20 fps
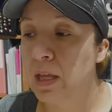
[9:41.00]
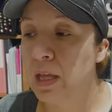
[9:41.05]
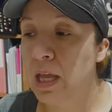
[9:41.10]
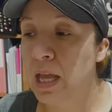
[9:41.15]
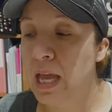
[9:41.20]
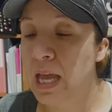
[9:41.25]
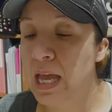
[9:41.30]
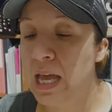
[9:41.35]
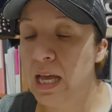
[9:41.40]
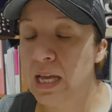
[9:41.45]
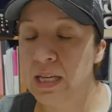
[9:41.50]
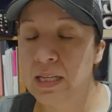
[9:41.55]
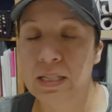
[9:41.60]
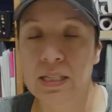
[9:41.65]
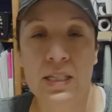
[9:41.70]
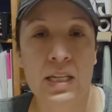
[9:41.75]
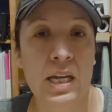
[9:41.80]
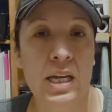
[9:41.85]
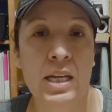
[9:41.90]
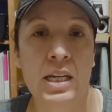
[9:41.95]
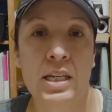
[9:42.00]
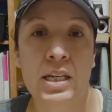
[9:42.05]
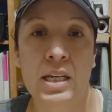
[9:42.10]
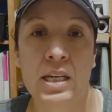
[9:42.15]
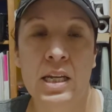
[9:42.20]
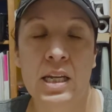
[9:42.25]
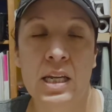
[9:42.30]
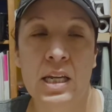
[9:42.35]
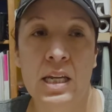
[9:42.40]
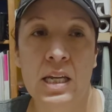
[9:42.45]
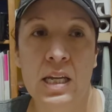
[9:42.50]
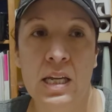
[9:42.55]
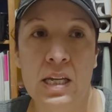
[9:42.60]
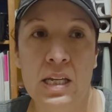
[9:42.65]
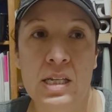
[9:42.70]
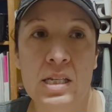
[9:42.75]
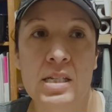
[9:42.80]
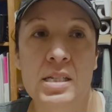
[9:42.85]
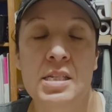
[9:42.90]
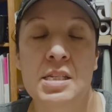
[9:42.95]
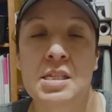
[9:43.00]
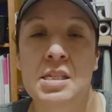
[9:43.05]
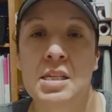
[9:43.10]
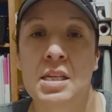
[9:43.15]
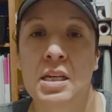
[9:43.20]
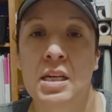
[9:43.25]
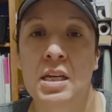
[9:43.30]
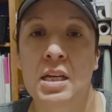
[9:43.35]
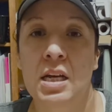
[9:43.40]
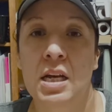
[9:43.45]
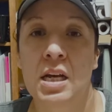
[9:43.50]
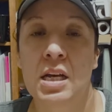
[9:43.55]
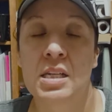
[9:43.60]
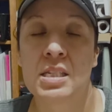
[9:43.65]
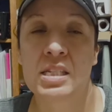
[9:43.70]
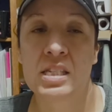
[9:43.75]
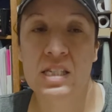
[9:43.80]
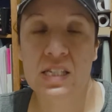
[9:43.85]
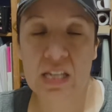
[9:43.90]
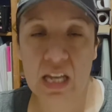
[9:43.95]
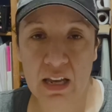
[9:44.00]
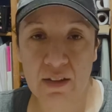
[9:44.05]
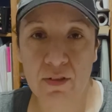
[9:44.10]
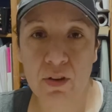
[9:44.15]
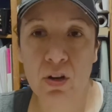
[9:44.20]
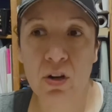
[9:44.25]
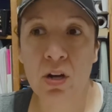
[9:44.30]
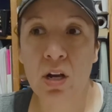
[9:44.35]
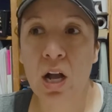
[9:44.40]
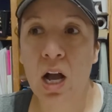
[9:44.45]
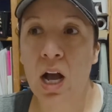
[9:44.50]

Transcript: it is a savior.